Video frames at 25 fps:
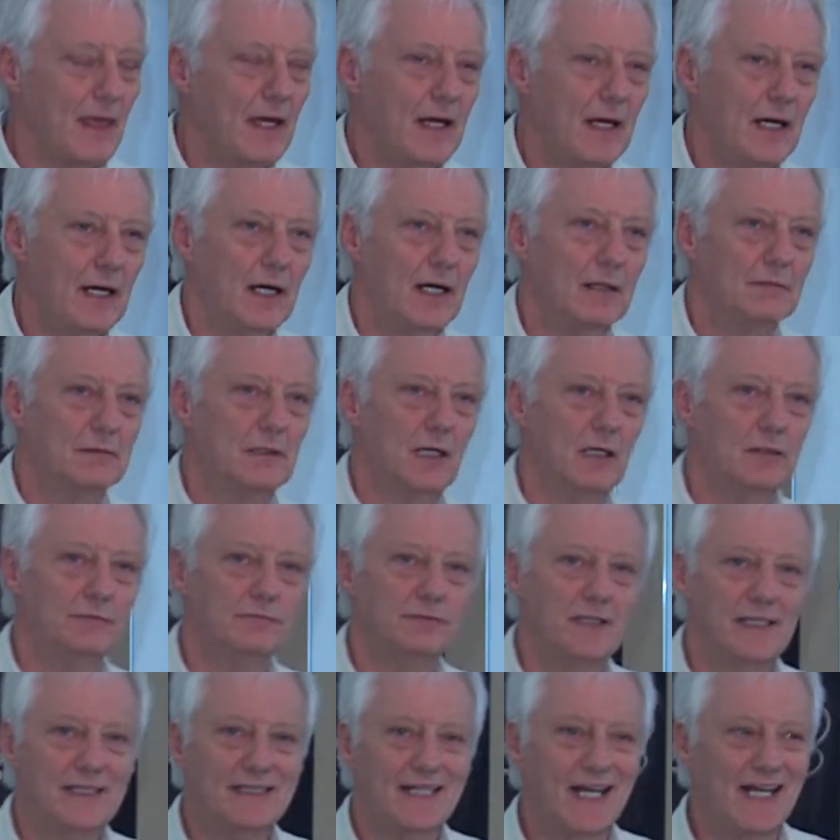
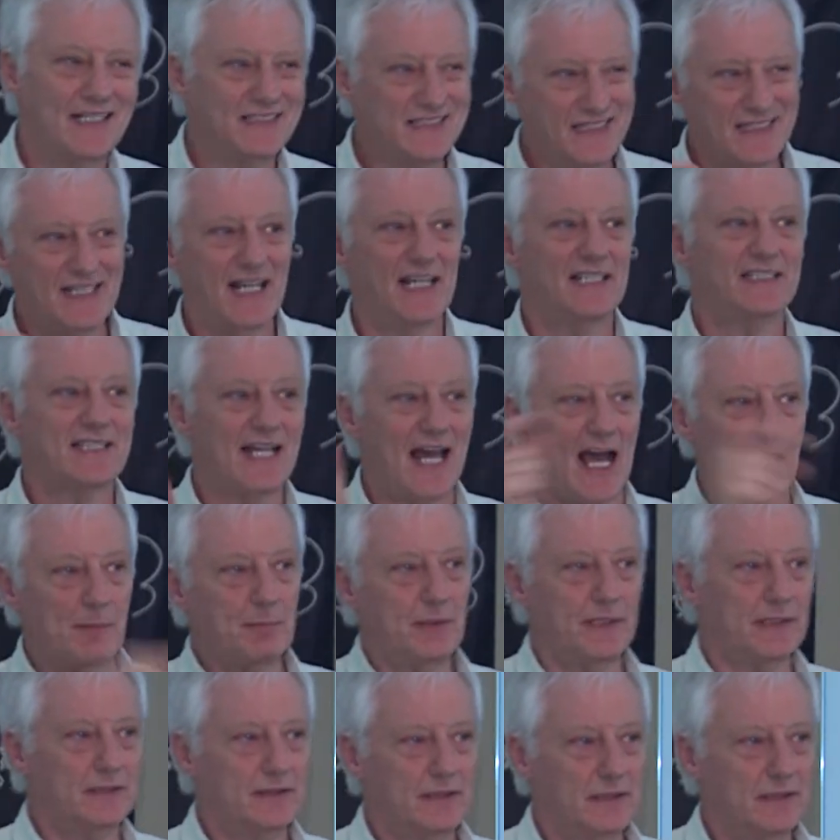as it has
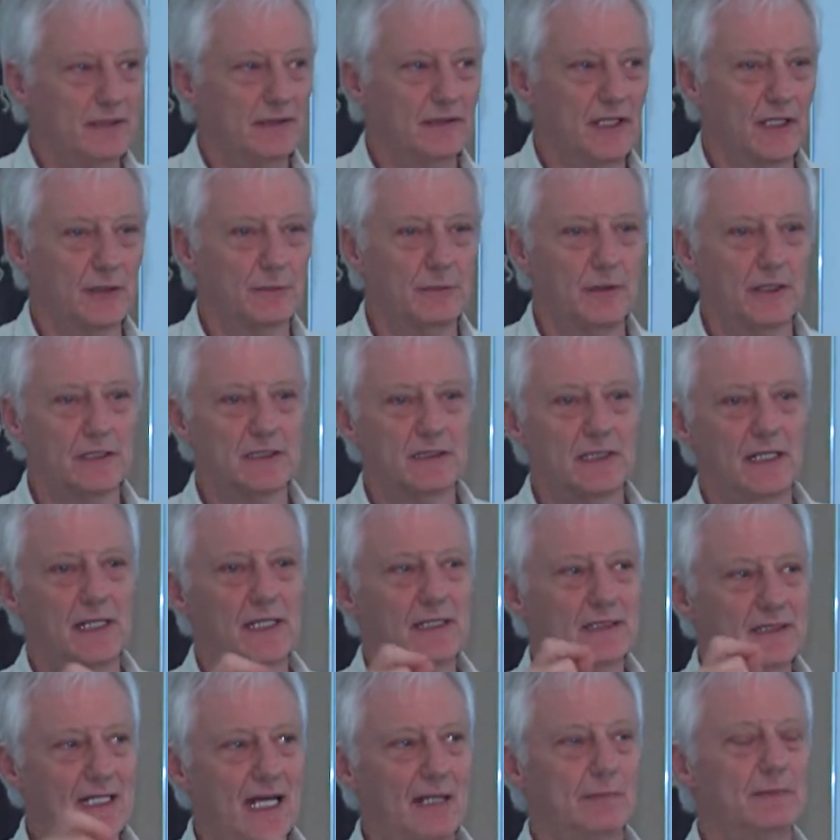happened. In other words, they
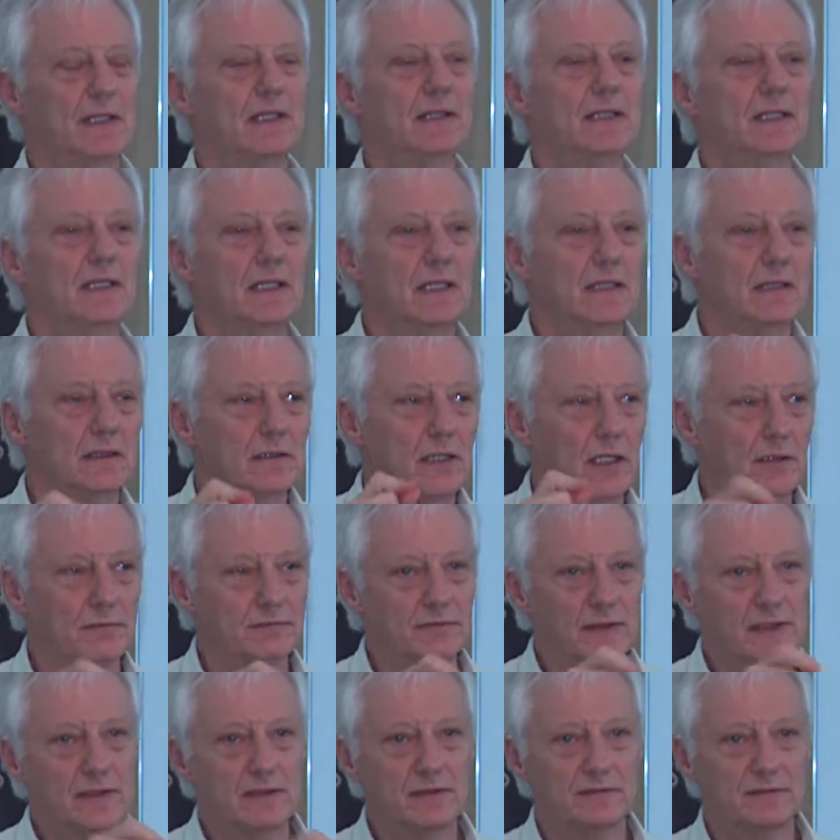examine
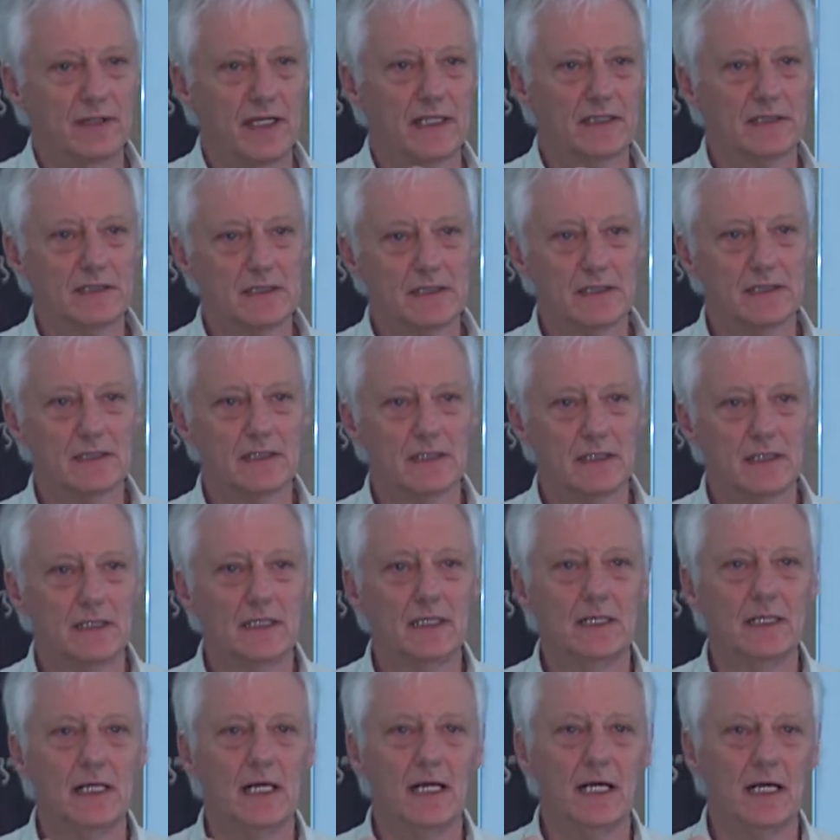conflict events
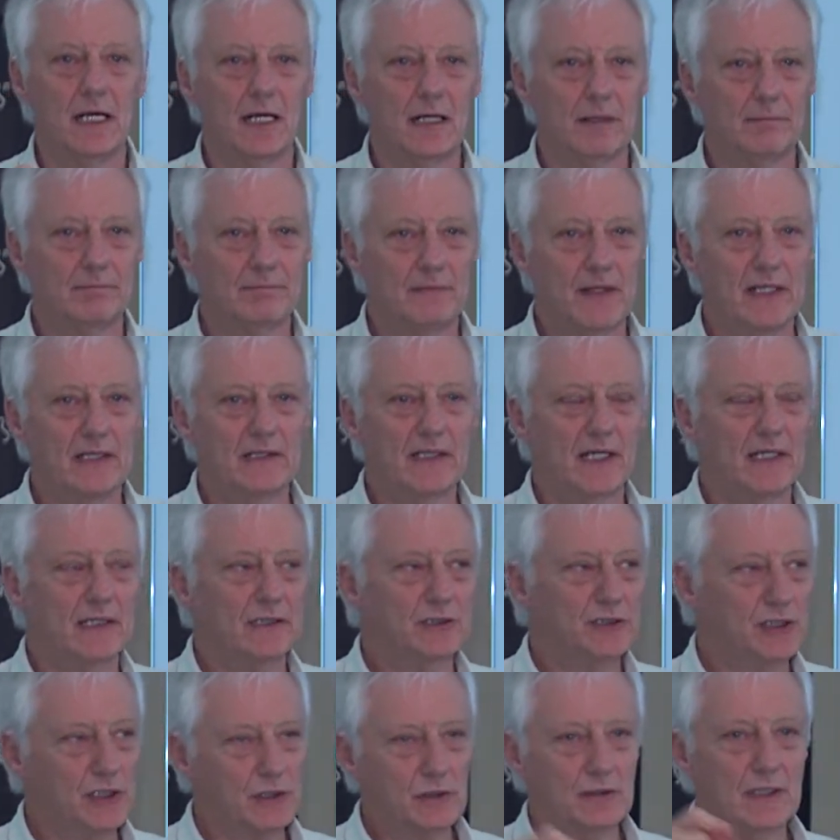in a
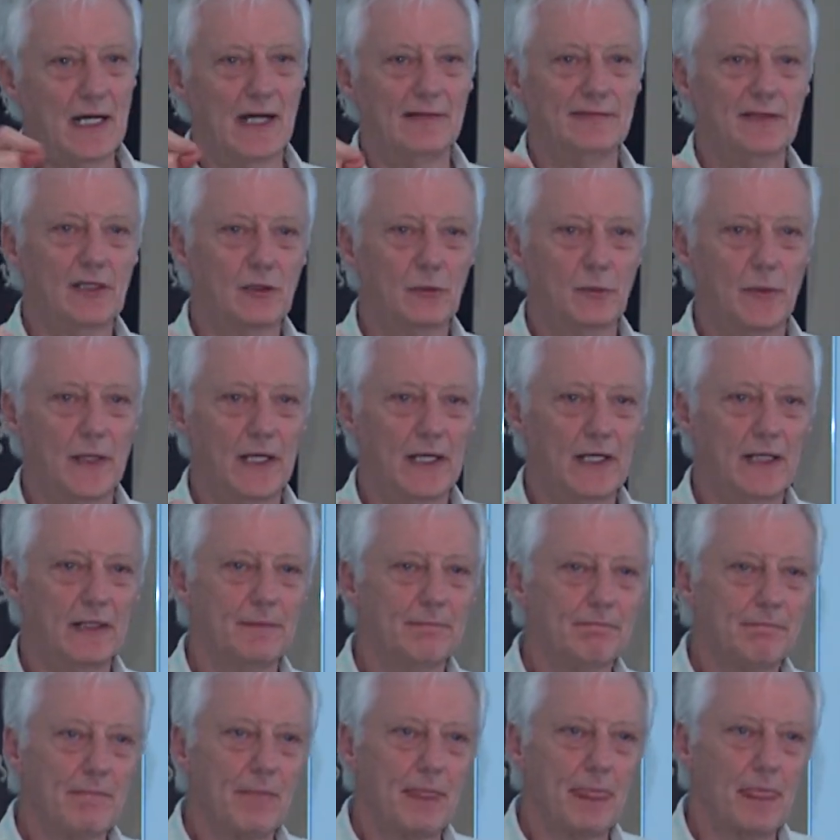geographic way,
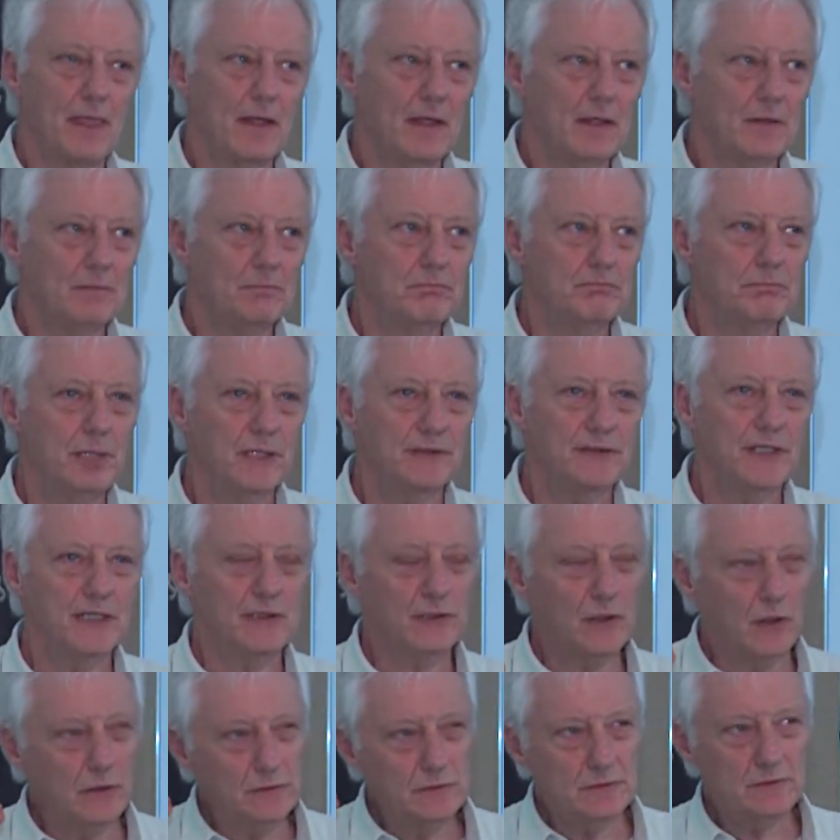but they
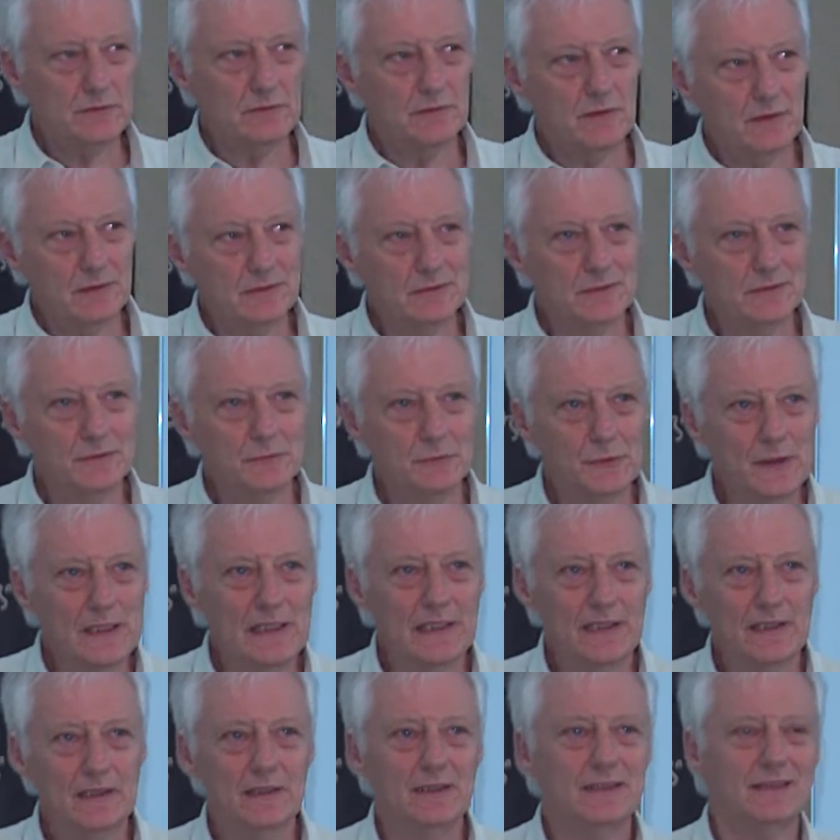don't
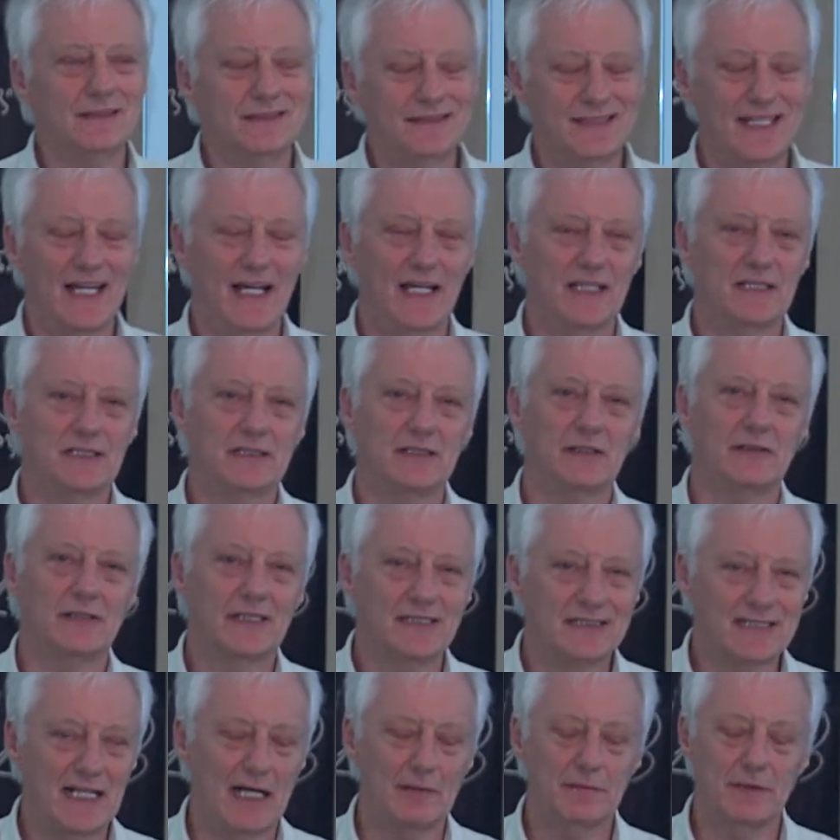really test or
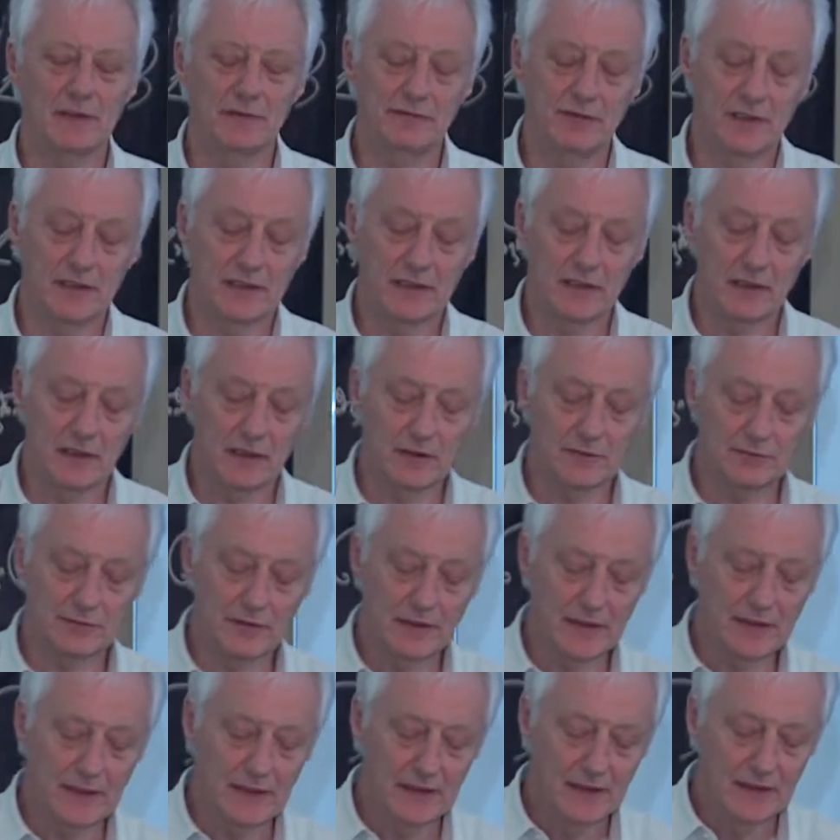examine very
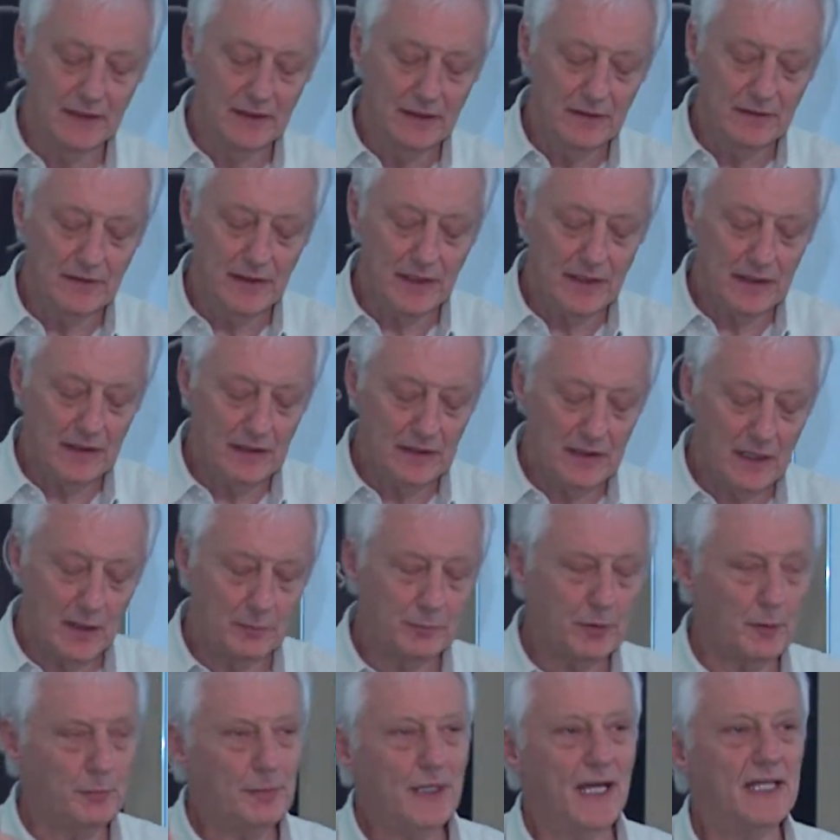carefully the
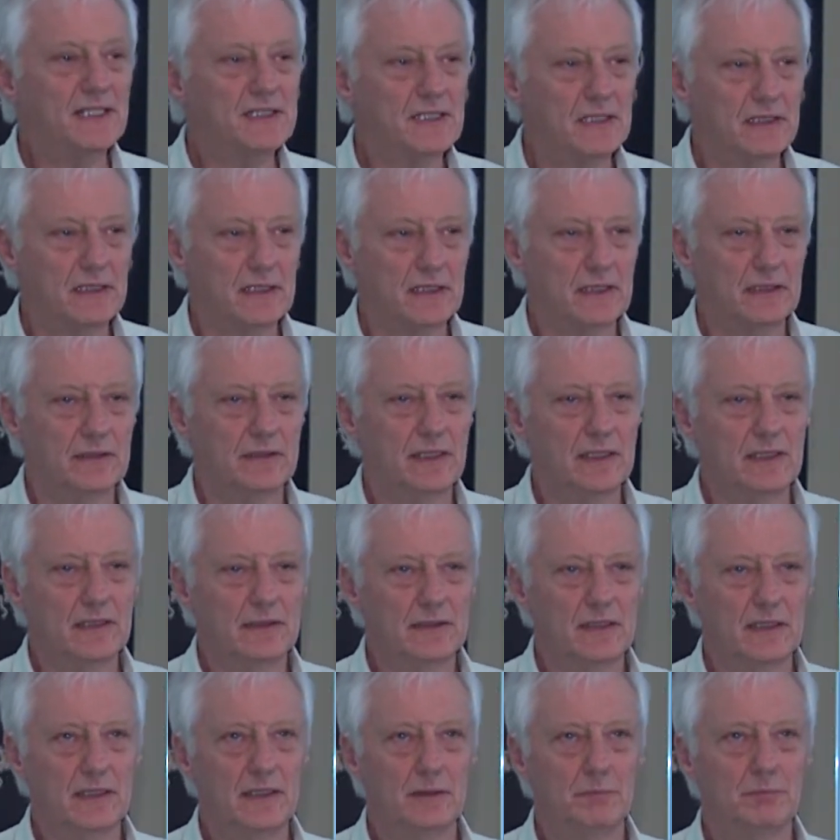propensity,
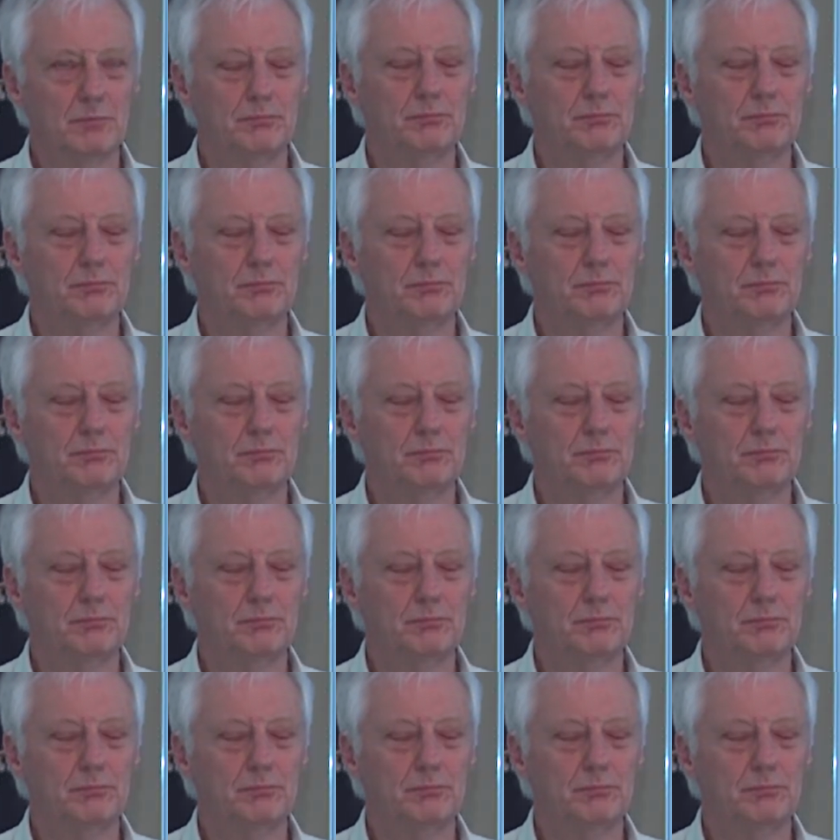the